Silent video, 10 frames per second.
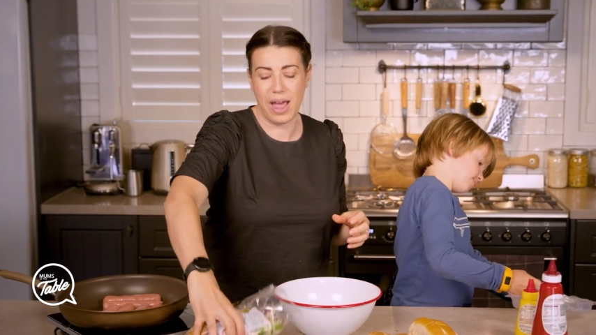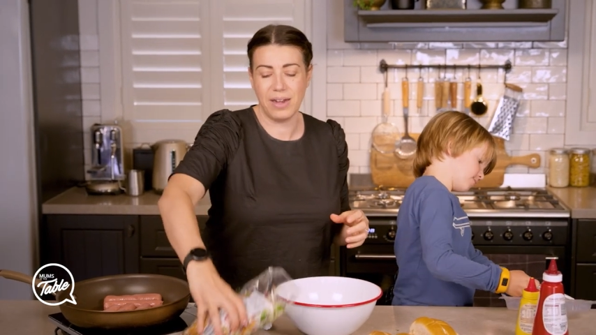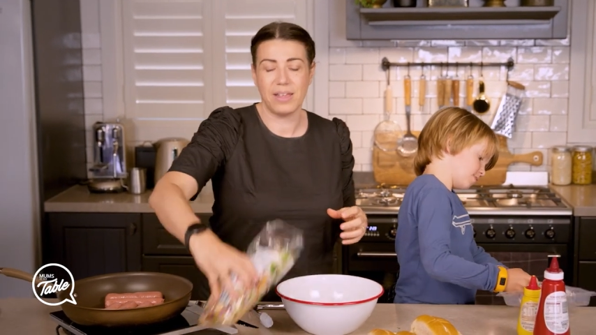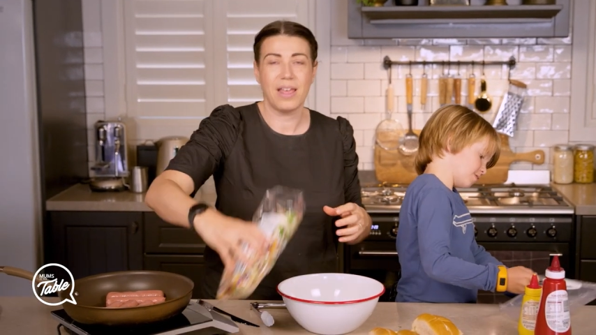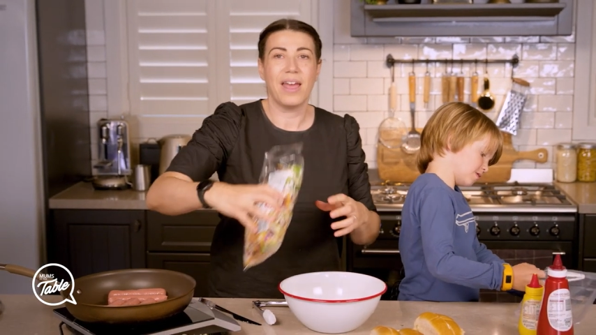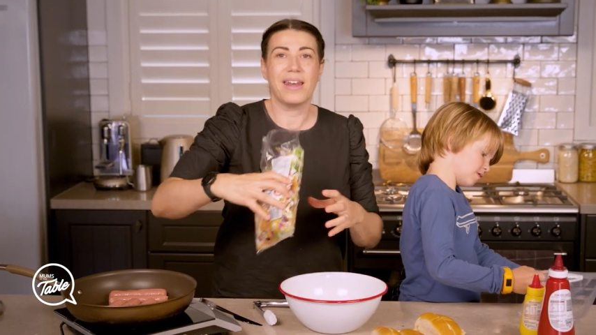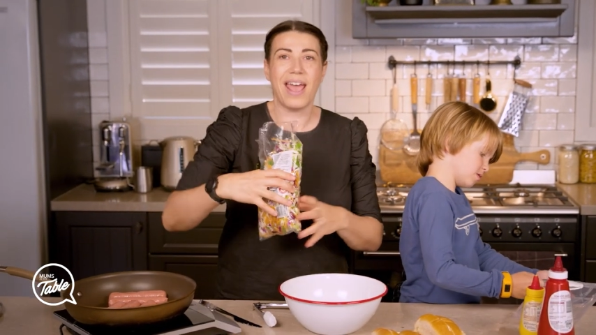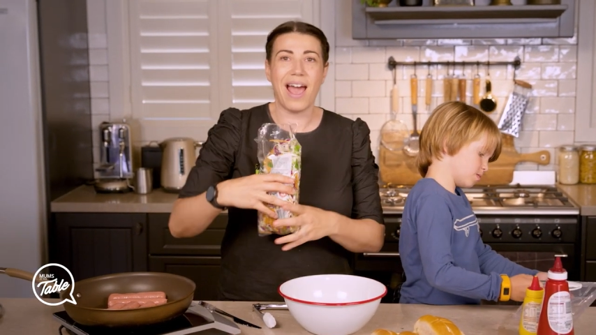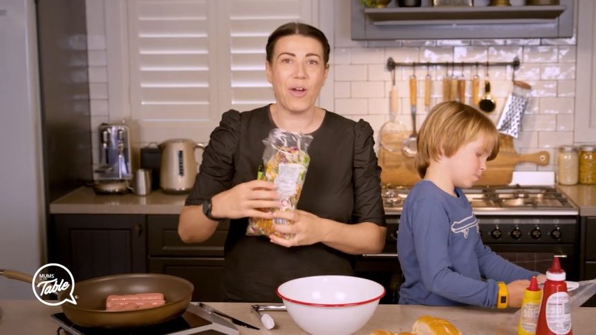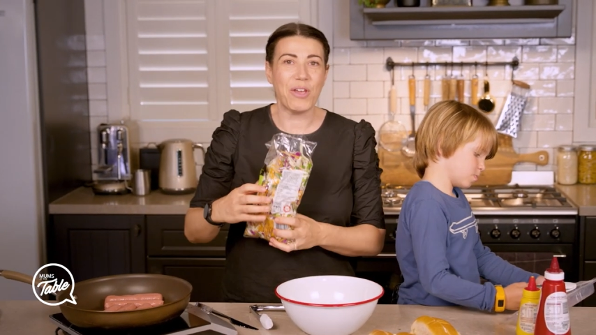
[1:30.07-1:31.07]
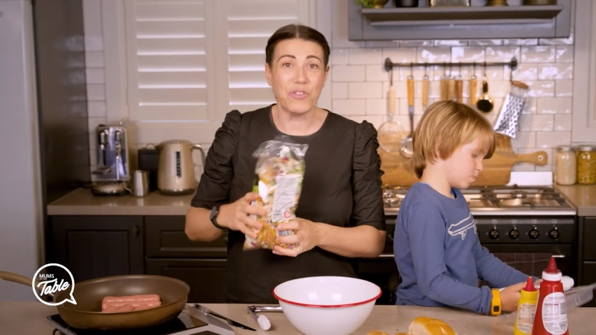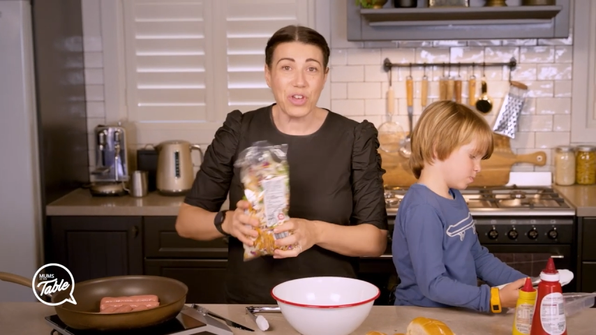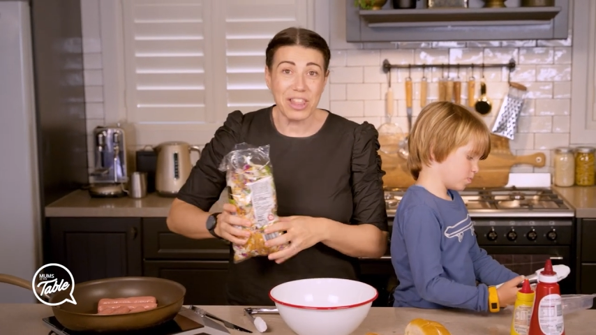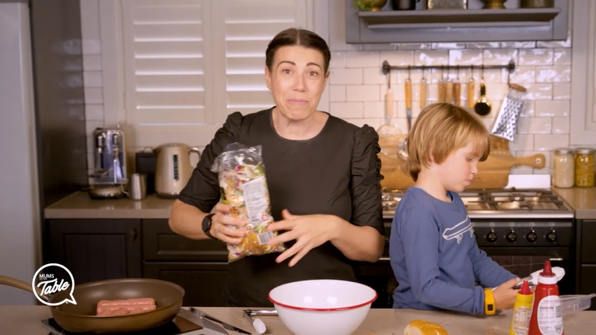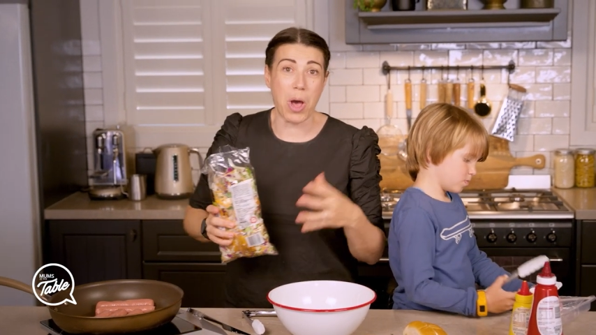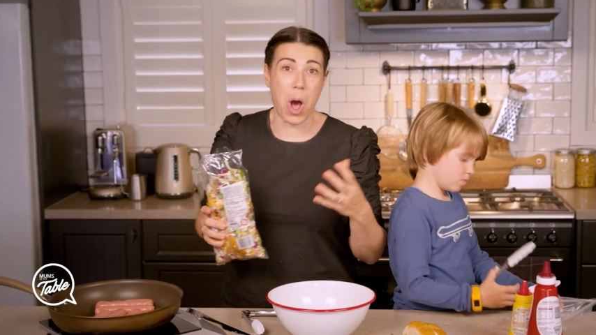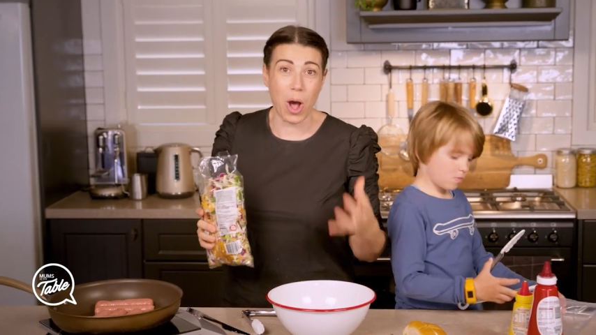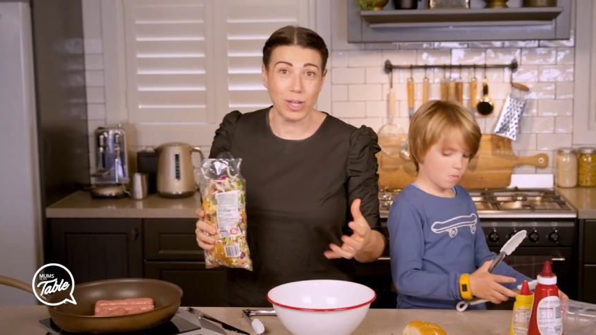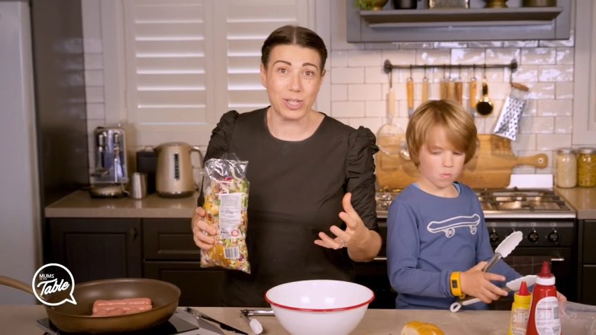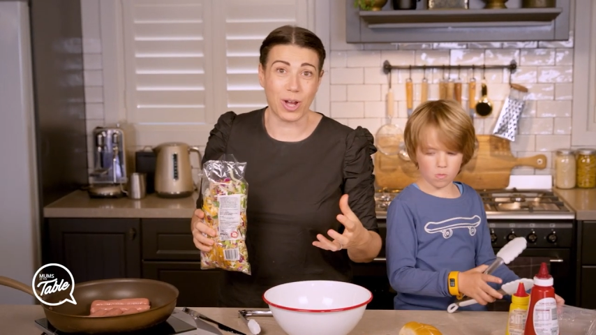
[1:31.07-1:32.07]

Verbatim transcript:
Speaker 1: right? Now, if you give them a hot